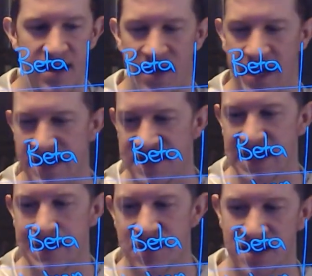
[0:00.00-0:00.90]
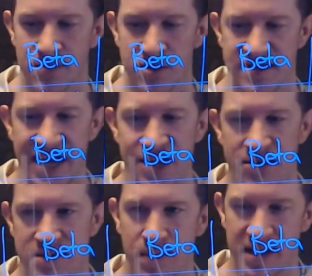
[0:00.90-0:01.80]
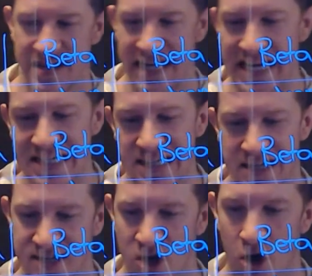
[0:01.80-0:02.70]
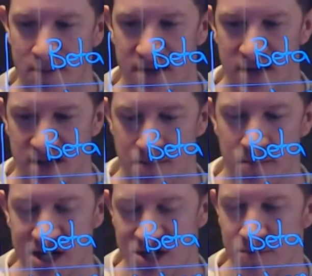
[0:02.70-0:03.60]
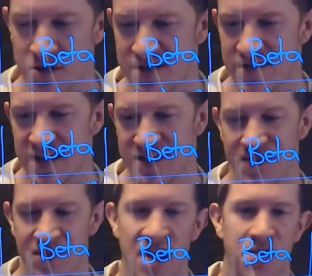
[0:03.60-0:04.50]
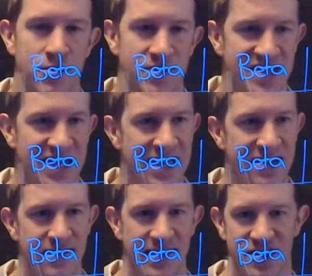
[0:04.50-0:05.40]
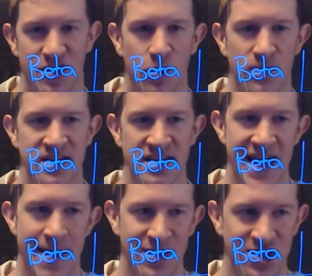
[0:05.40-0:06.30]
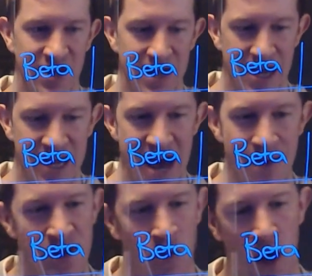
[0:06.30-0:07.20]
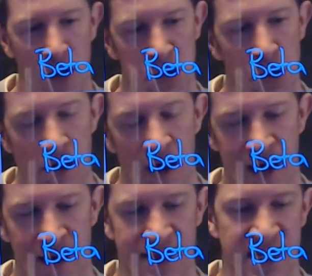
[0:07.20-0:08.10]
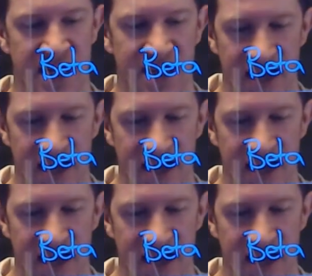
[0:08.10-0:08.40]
it seems like the most dangerous, but it's easily stopped. So most of it doesn't even get through your skin to actually cause any damage. Gamma, while low ionizing,